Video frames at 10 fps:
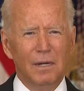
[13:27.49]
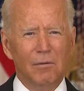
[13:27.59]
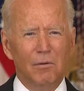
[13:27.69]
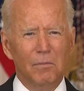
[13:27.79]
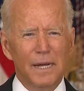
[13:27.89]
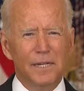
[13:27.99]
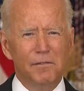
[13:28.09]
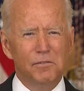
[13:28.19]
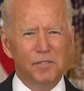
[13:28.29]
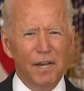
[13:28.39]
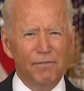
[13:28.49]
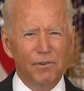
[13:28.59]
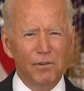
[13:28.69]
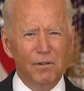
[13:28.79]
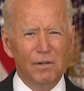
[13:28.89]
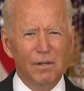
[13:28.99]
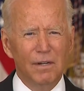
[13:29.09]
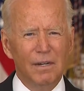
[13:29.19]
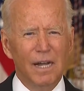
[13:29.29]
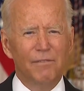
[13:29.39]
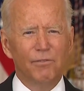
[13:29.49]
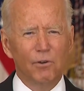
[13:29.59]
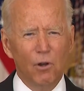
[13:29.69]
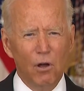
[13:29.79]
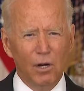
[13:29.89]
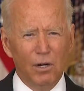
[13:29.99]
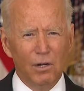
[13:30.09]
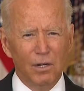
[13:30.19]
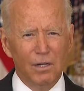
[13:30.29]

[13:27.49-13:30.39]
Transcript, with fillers: It will make you safer and for longer,